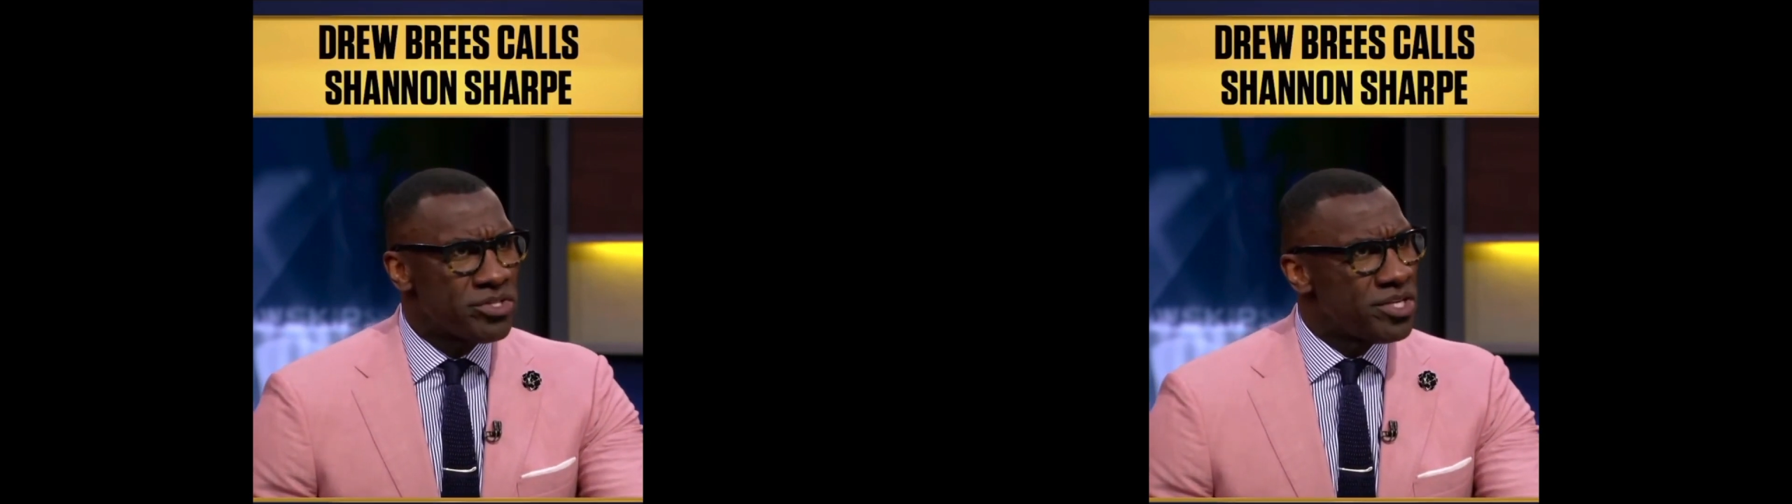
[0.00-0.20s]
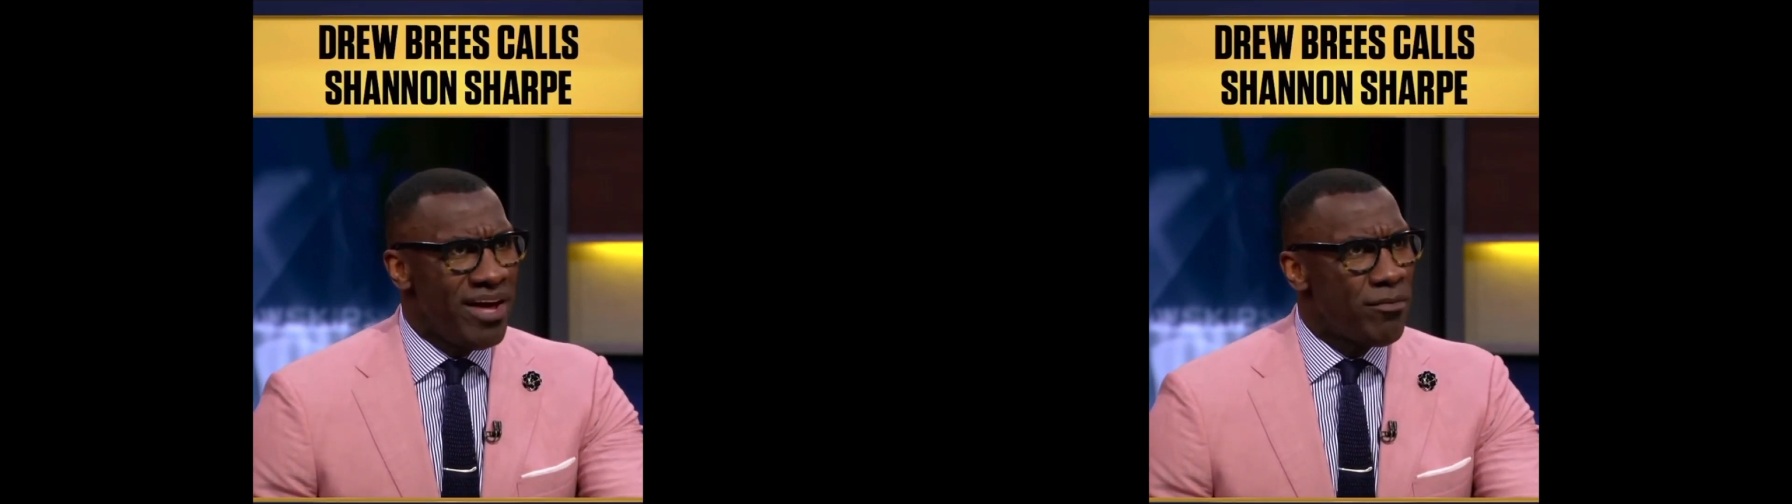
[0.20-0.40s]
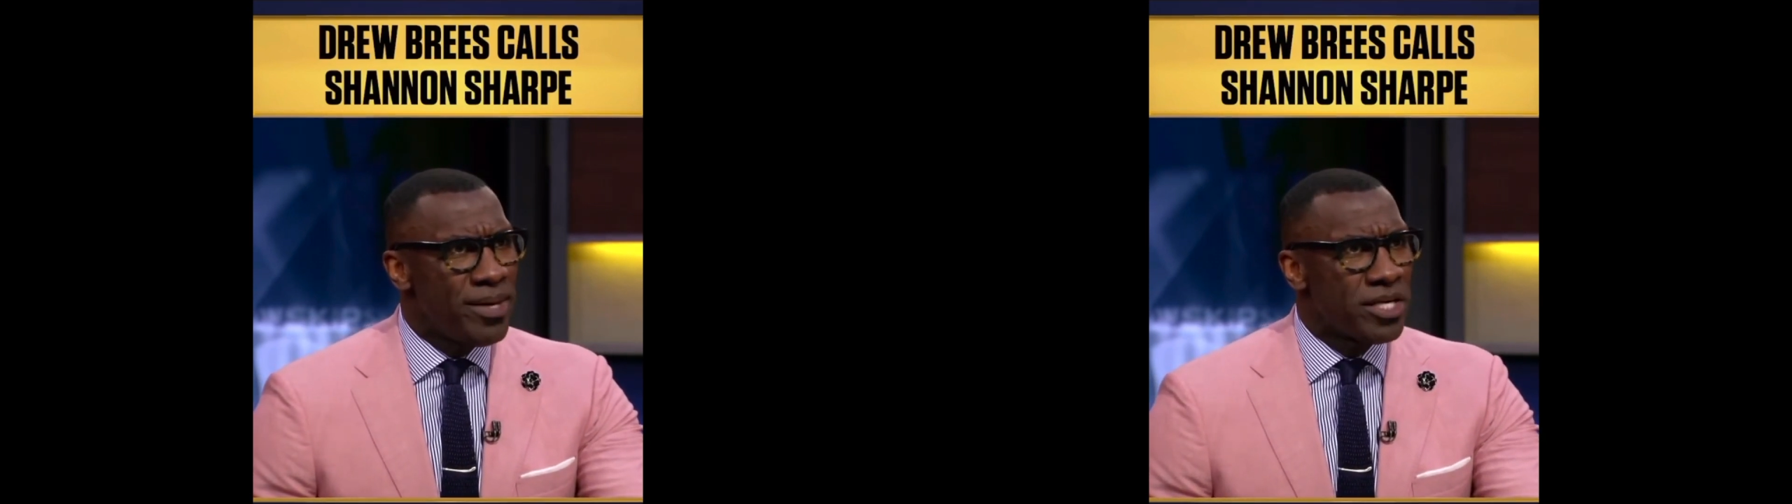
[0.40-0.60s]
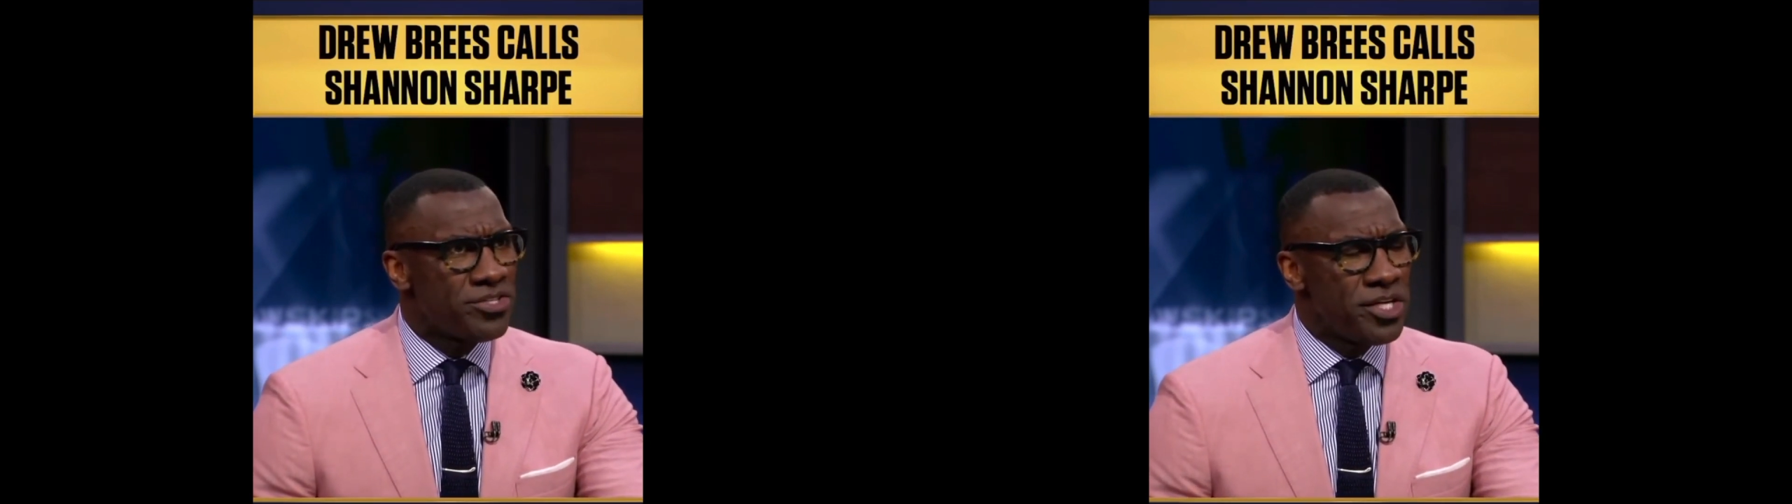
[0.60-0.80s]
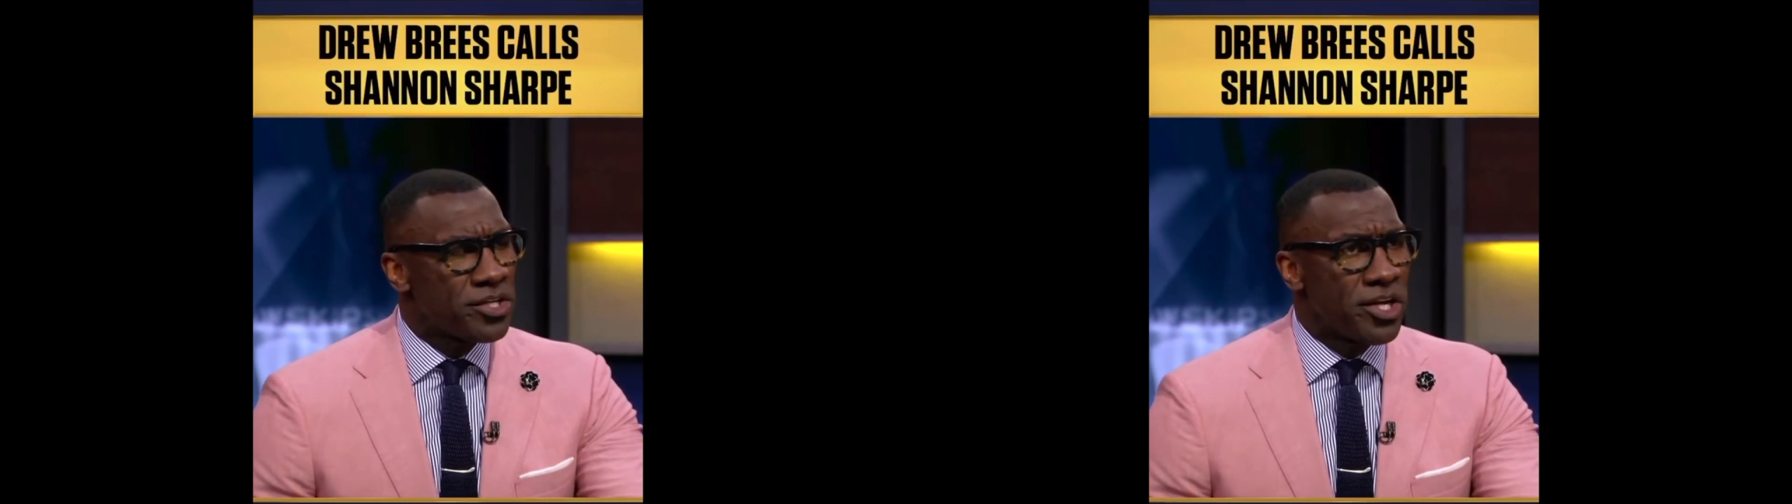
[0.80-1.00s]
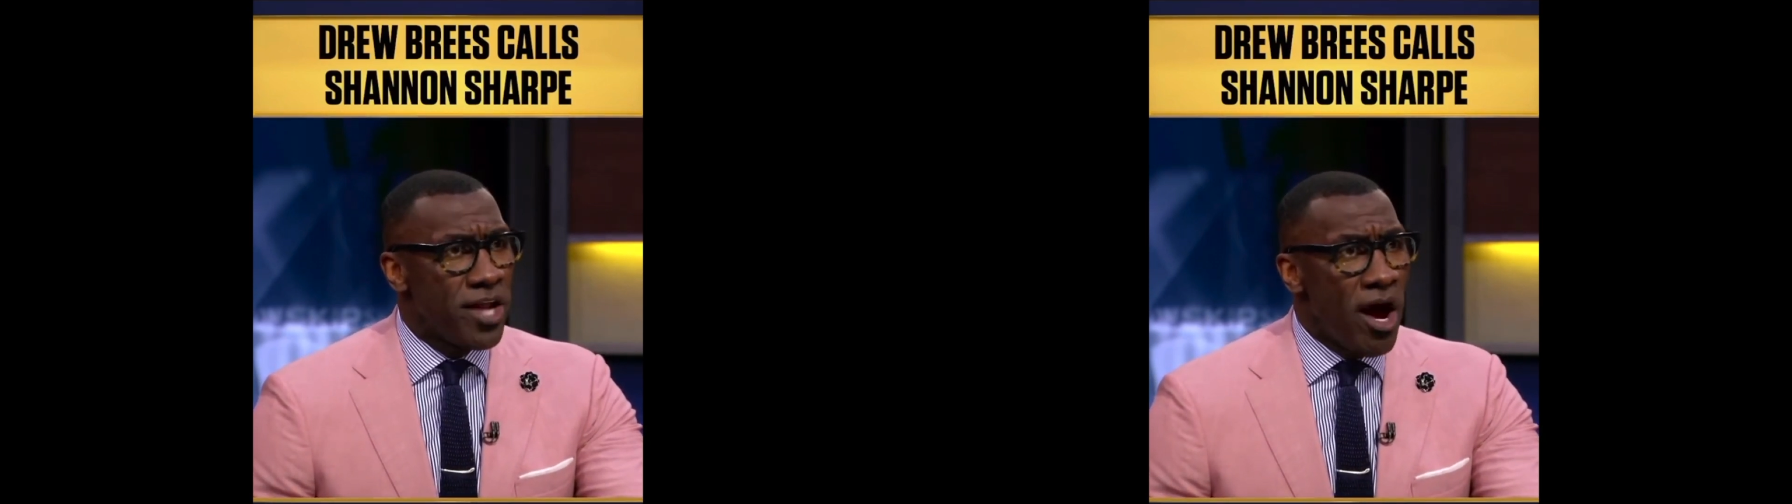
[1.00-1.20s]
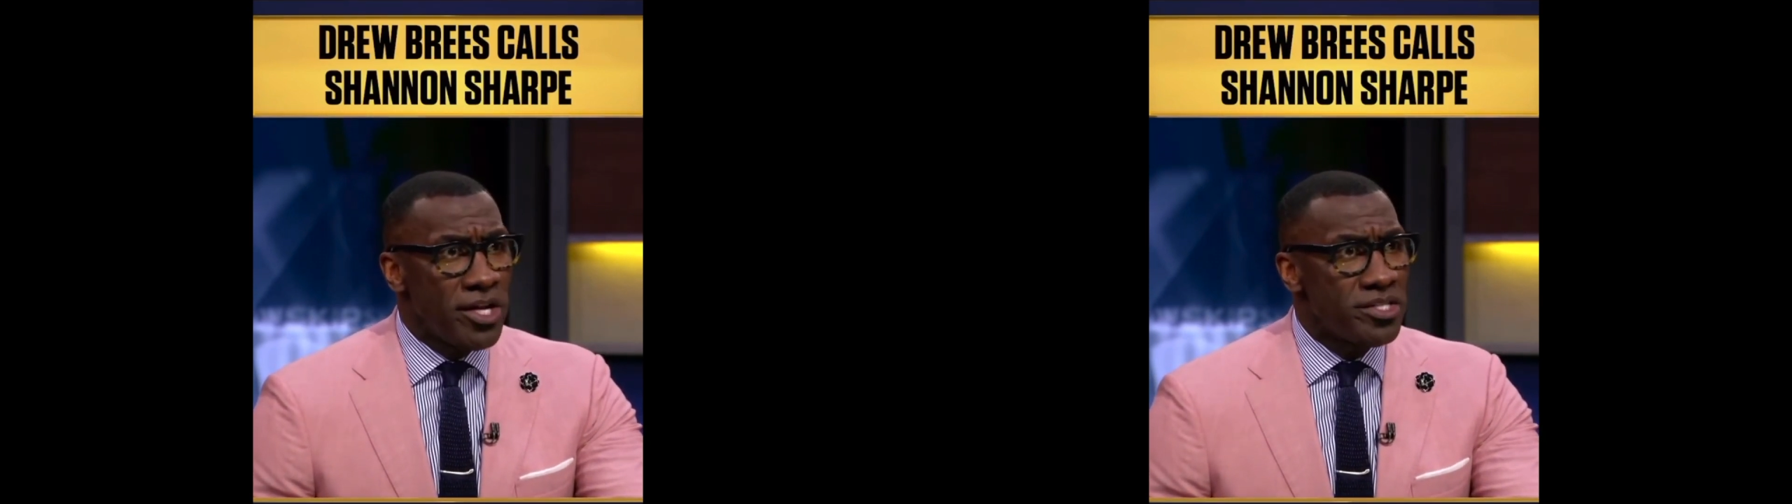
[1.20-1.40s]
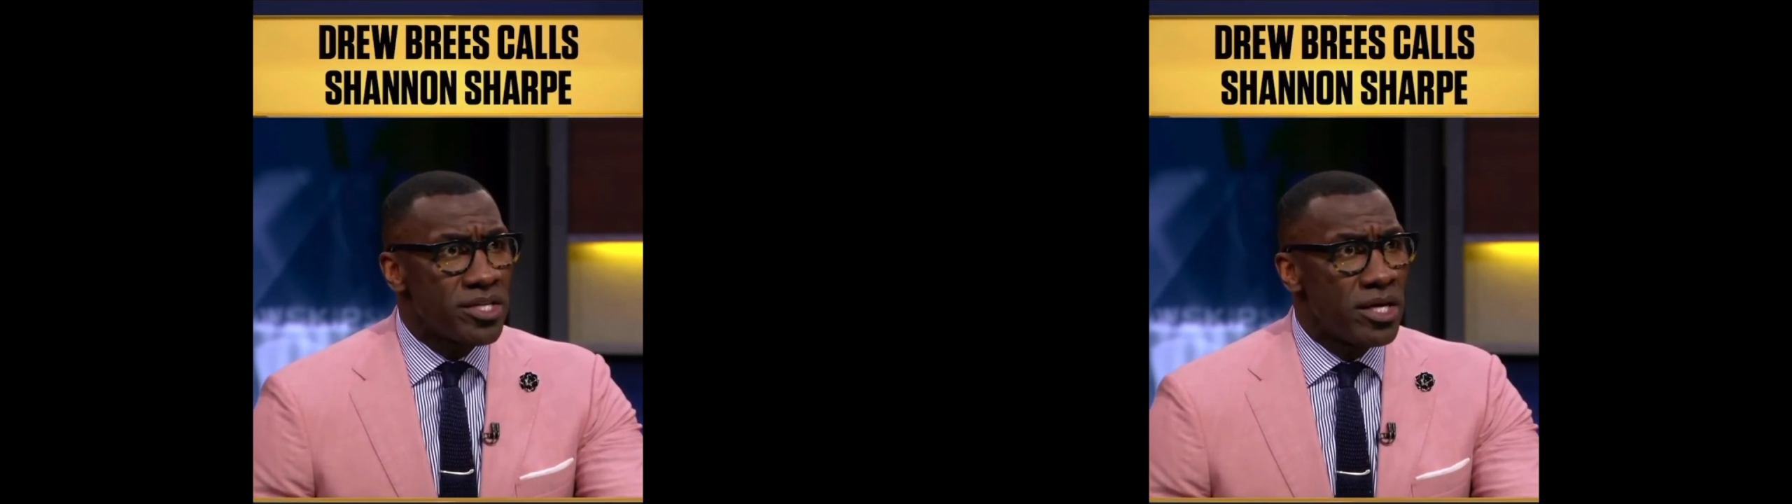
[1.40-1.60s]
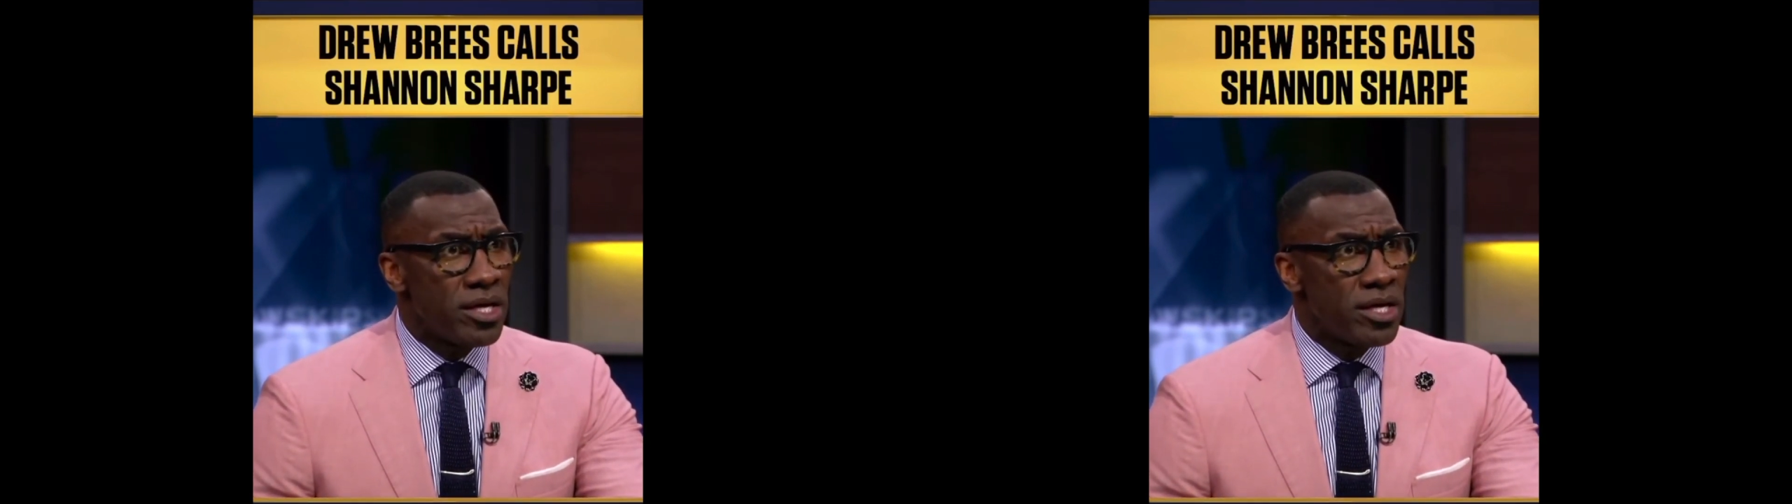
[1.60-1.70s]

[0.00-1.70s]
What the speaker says: and never be considered an artist.